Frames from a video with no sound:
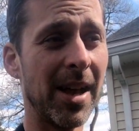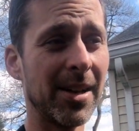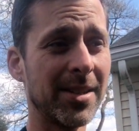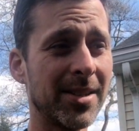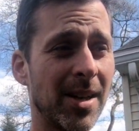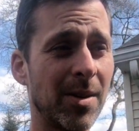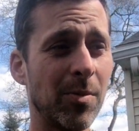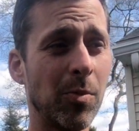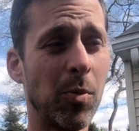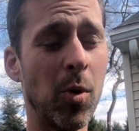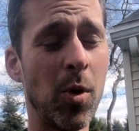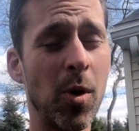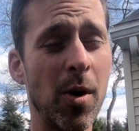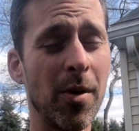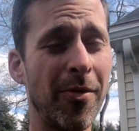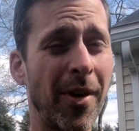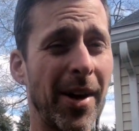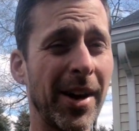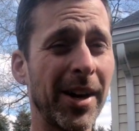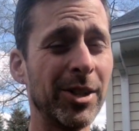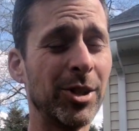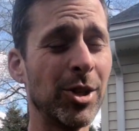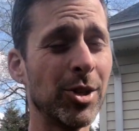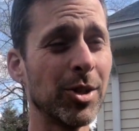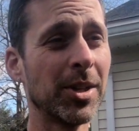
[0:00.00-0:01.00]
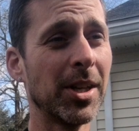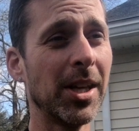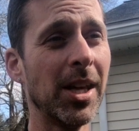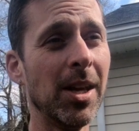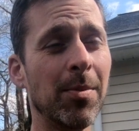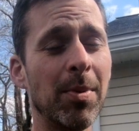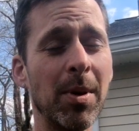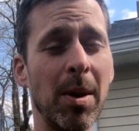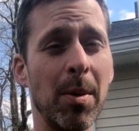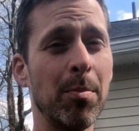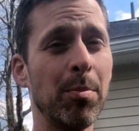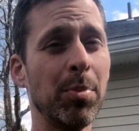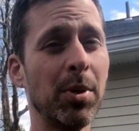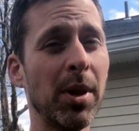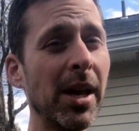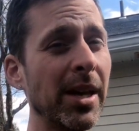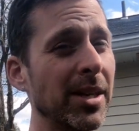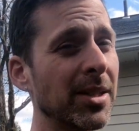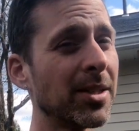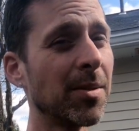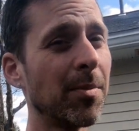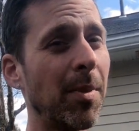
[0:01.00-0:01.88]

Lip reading: I said, well, if I could just keep it in place